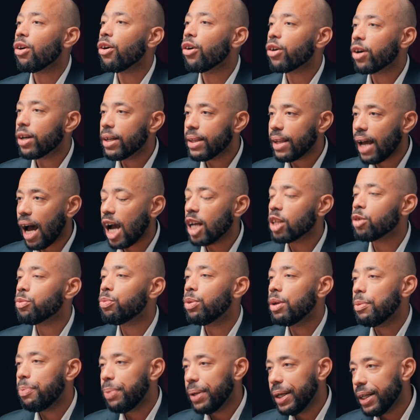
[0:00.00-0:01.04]

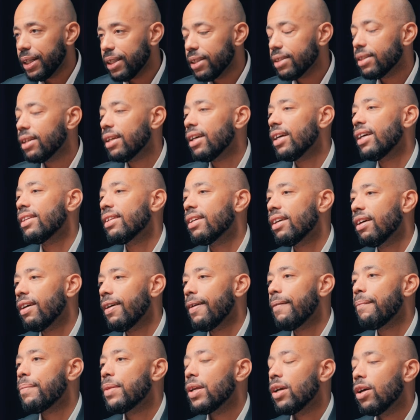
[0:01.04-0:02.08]
organized, prepared.
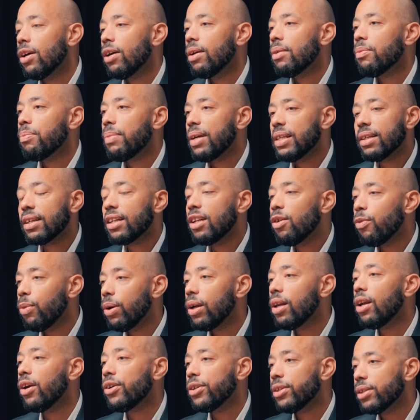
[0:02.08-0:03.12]
And basically
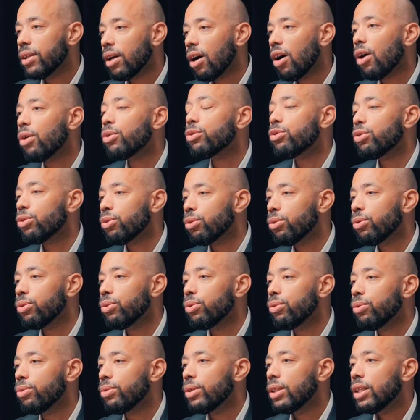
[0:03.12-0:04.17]
we learn how
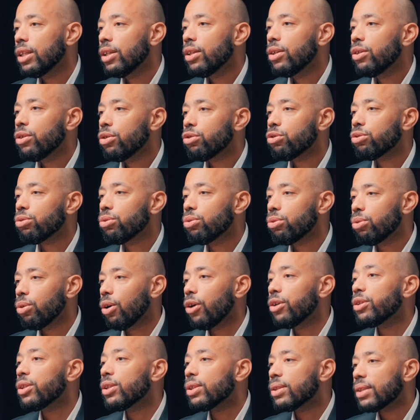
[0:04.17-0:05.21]
to
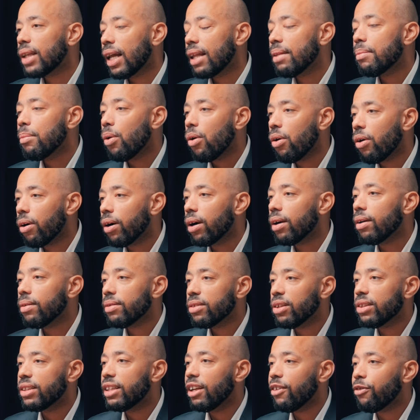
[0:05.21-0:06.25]
understand more
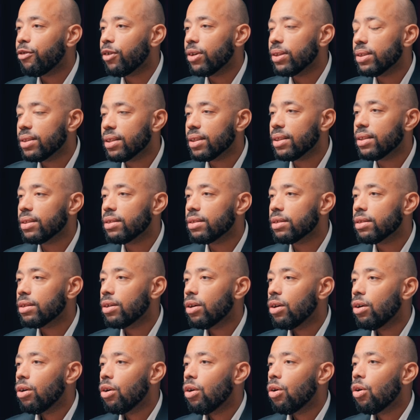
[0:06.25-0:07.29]
the differences,
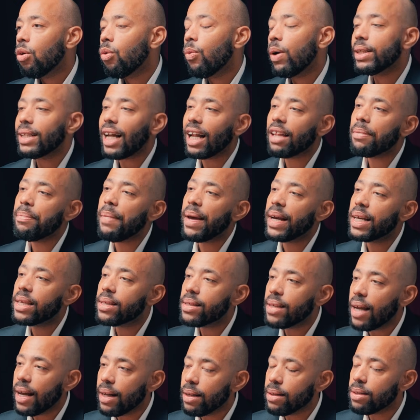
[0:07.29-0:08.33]
when that
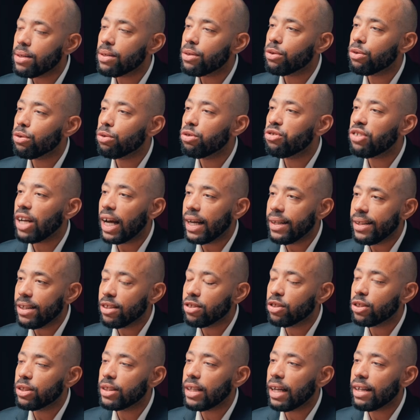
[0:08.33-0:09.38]
makes sense to
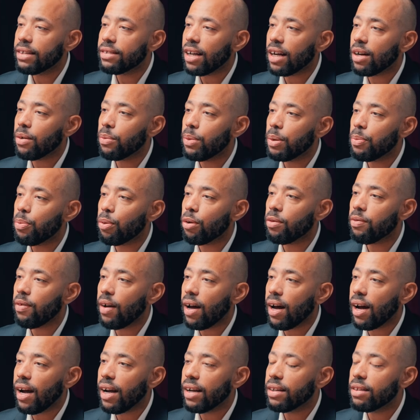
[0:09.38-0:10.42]
challenge the data we
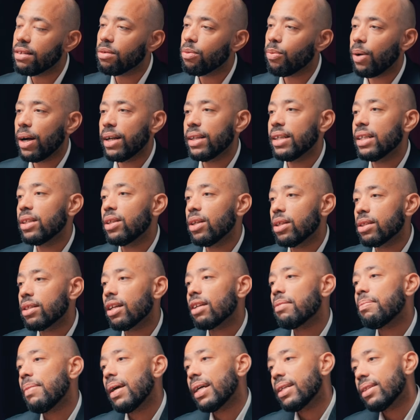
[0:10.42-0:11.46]
provide, when it
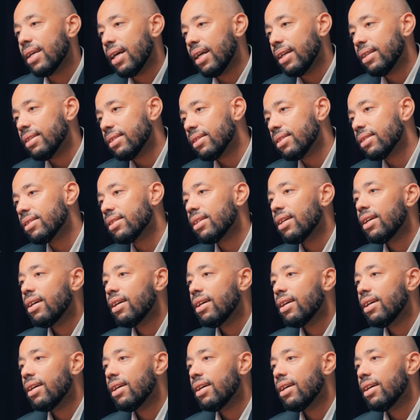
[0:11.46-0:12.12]
doesn't make sense,